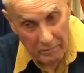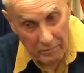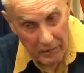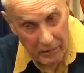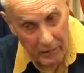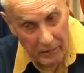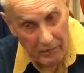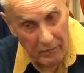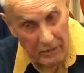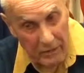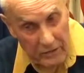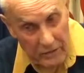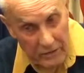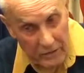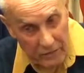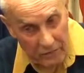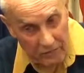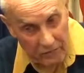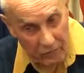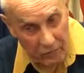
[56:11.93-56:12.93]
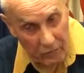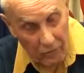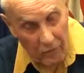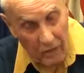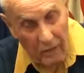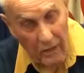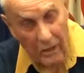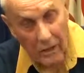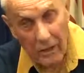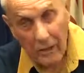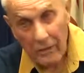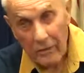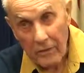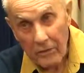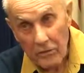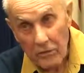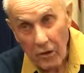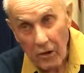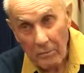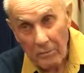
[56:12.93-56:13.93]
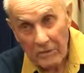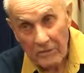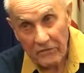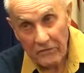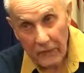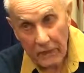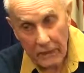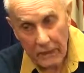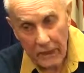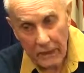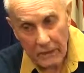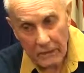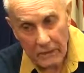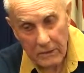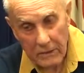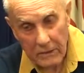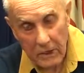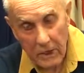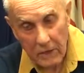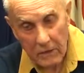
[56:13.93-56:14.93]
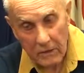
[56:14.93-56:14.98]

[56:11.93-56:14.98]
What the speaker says: areas for the Germans, for the Nazis,